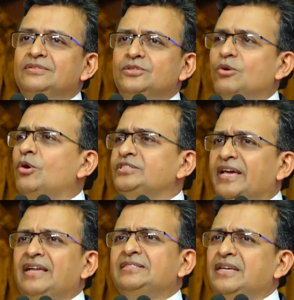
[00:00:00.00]
So coach
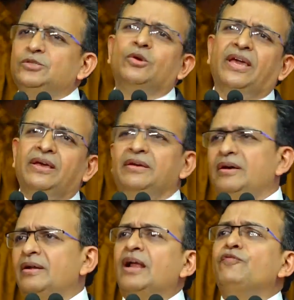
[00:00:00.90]
again says, "Okay,
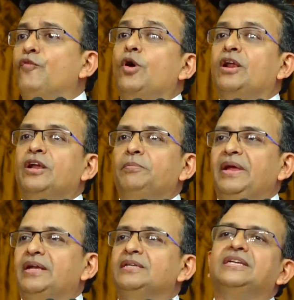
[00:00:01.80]
run 400
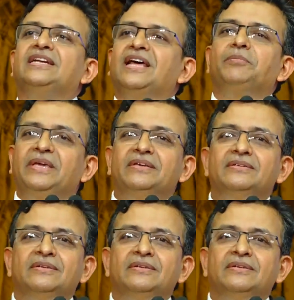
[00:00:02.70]
meters and tell me."